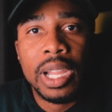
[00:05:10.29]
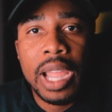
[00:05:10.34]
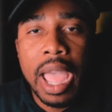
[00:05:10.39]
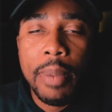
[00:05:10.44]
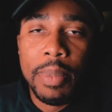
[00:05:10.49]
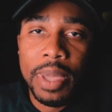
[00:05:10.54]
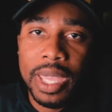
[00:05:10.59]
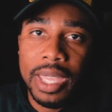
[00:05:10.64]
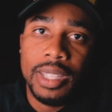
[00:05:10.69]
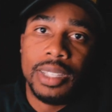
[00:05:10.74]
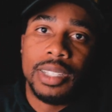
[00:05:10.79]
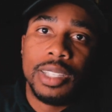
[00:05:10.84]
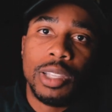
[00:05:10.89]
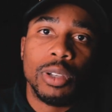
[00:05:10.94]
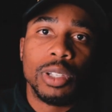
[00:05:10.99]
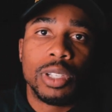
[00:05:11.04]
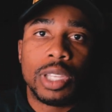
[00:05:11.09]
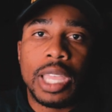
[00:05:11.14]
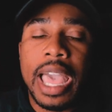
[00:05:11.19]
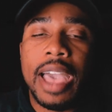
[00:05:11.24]
I mean,
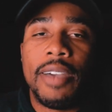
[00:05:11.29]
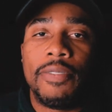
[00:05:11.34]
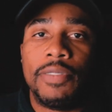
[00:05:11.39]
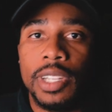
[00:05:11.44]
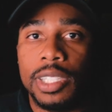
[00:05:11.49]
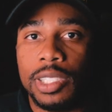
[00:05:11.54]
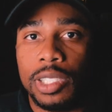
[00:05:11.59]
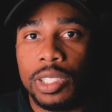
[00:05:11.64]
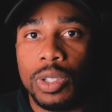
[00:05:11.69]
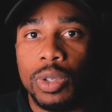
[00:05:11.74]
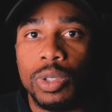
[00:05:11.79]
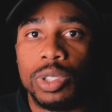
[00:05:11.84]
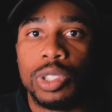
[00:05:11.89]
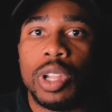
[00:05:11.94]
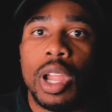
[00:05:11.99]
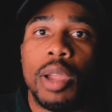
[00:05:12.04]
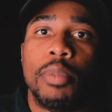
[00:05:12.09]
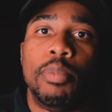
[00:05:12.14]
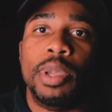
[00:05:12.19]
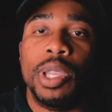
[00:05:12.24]
your confidence is gonna
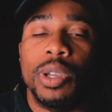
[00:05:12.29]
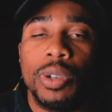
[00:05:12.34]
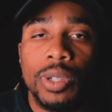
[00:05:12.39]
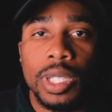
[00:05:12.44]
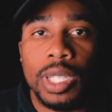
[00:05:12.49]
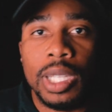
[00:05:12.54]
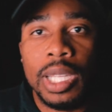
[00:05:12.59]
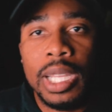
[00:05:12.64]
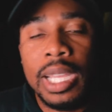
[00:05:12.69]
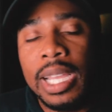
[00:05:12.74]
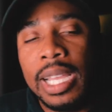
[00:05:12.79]
start building.